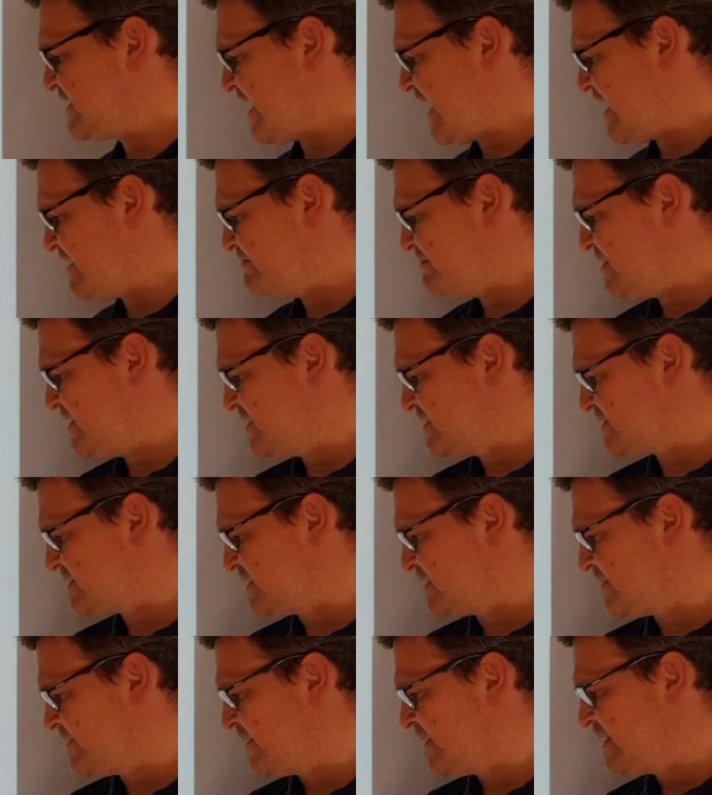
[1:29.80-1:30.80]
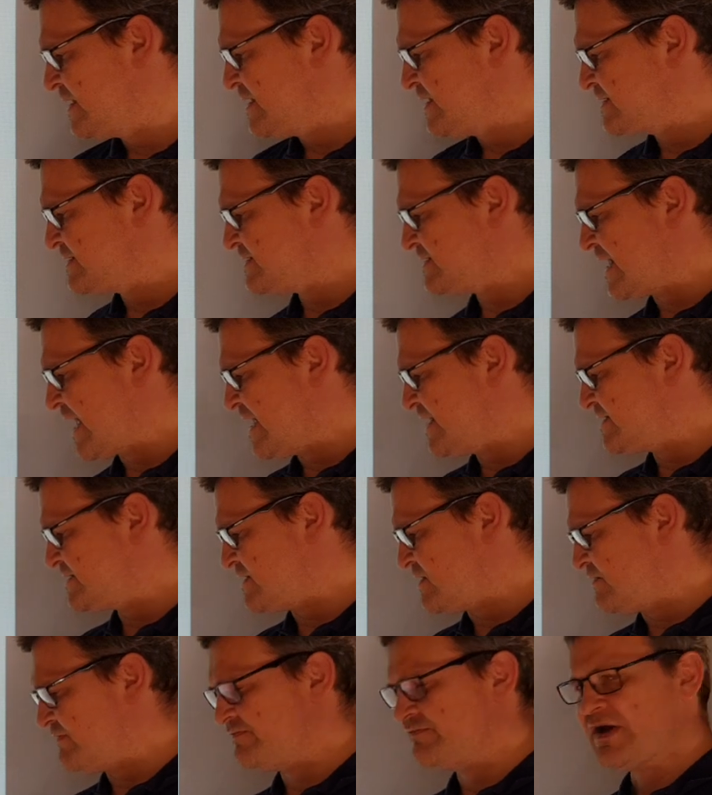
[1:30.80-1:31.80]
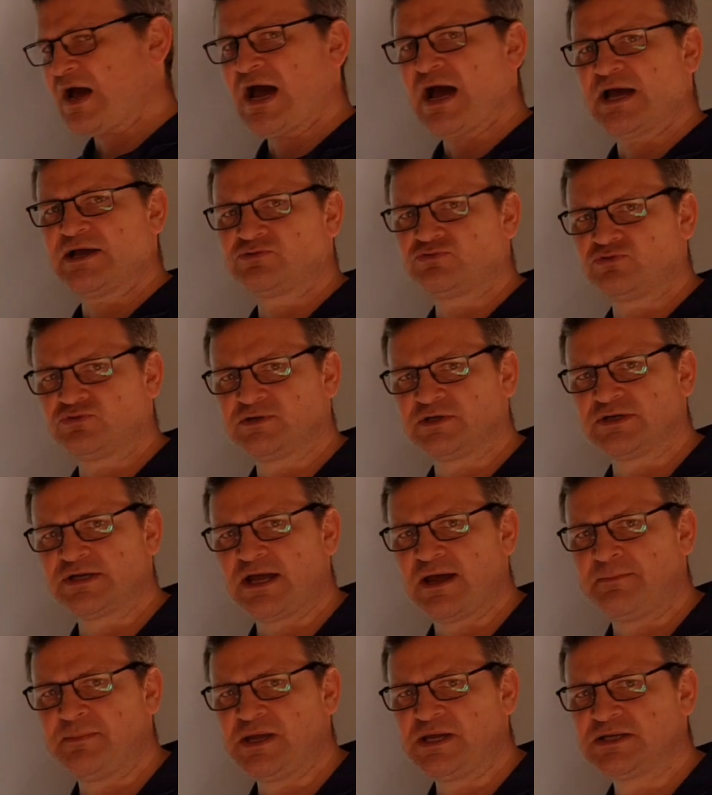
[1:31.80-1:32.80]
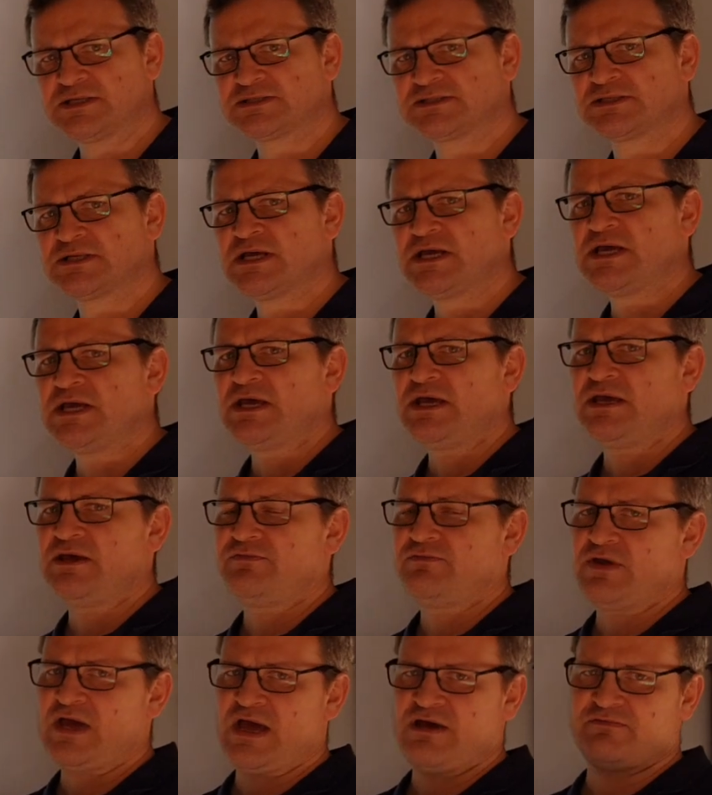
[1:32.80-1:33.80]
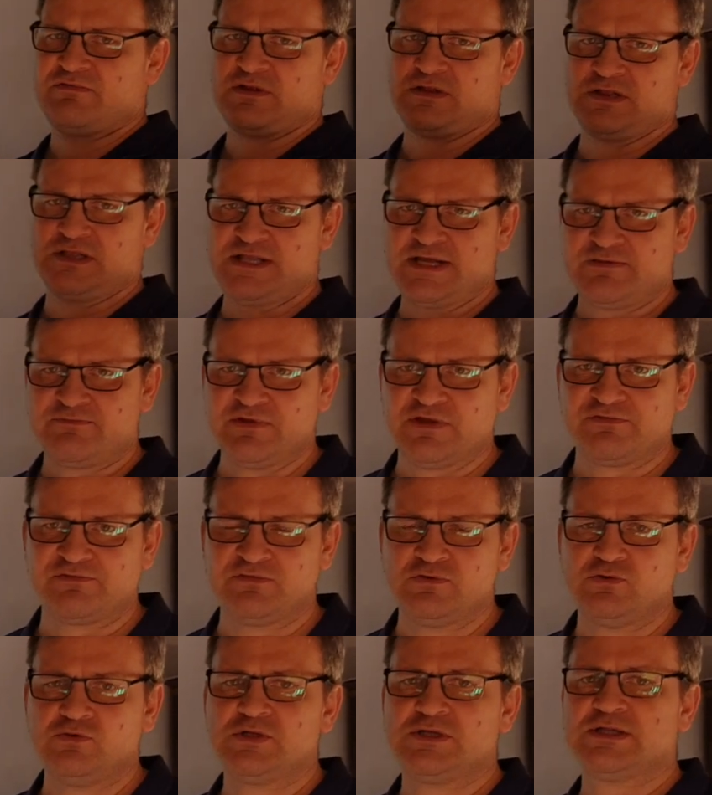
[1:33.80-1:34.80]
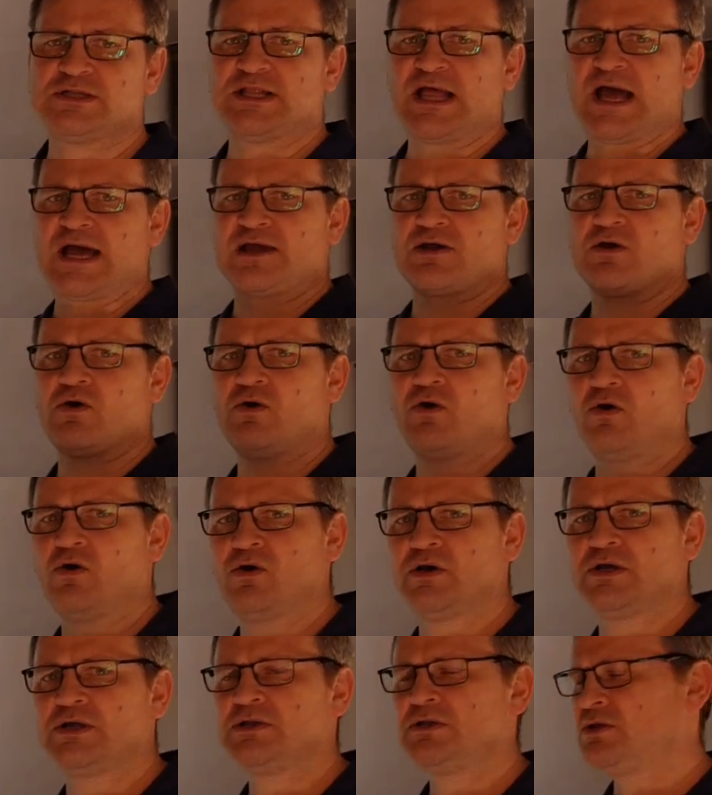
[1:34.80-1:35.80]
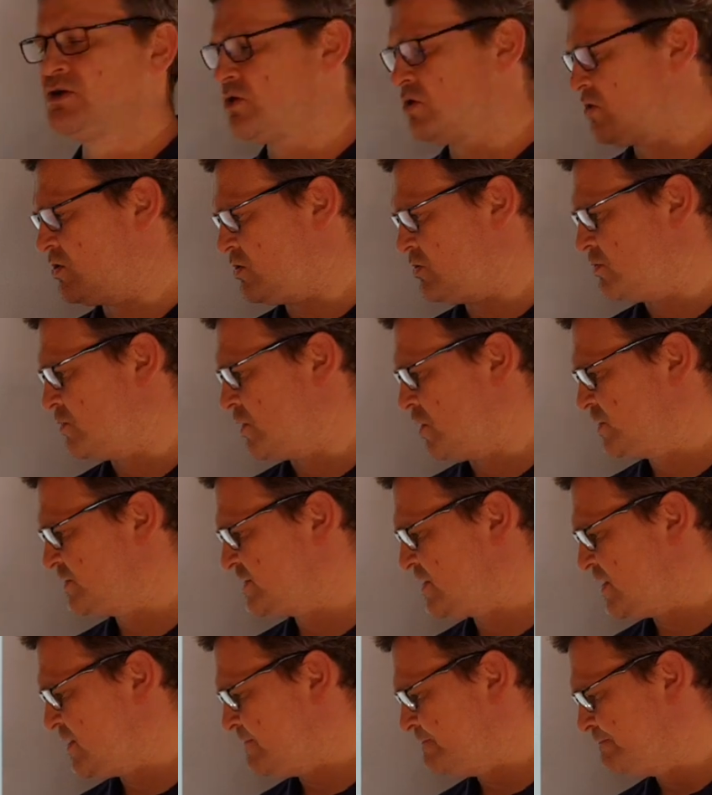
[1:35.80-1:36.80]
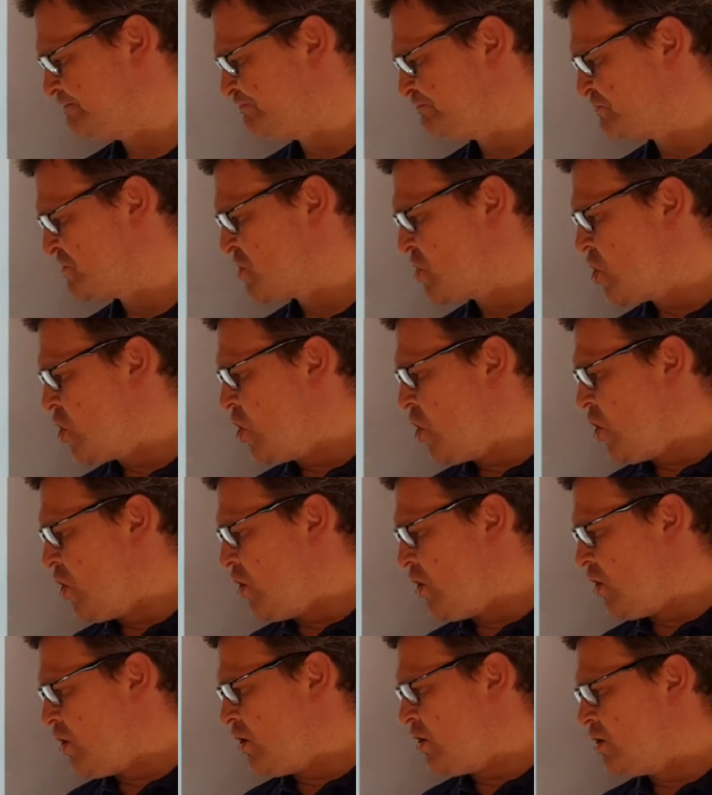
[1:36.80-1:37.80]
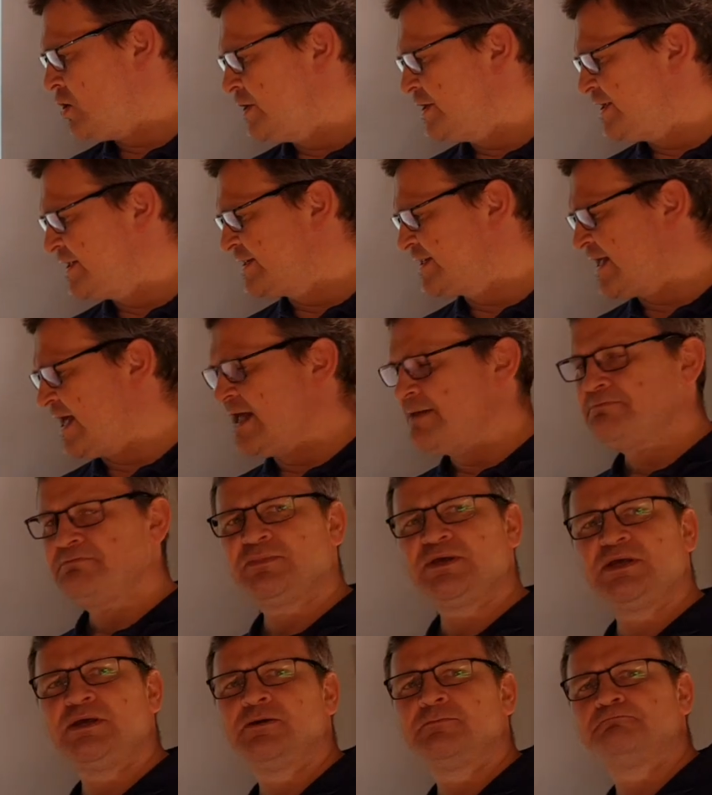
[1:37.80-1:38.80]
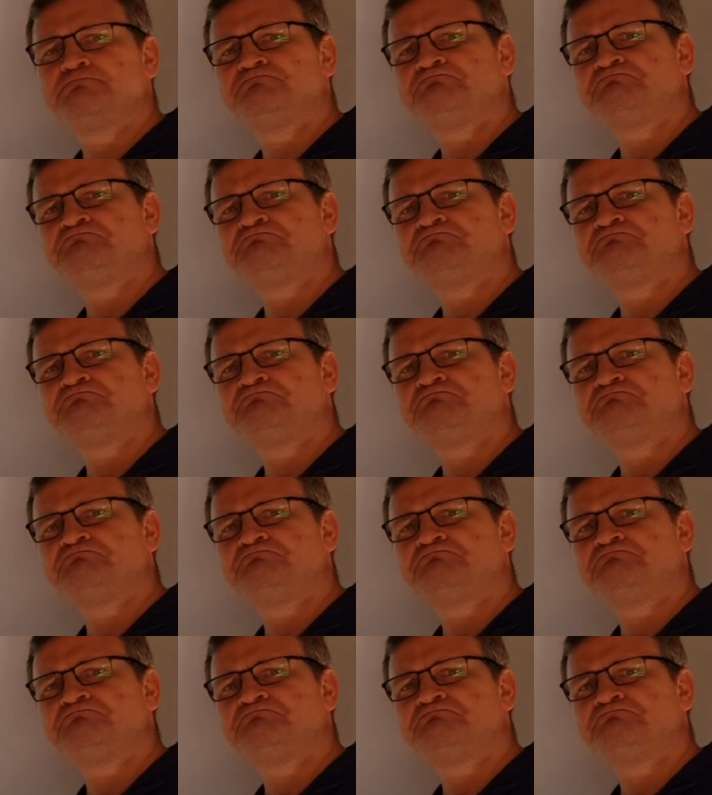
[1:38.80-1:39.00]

can be the science of hydrodynamics, if we have a liquid fluid like oil or water, or it can be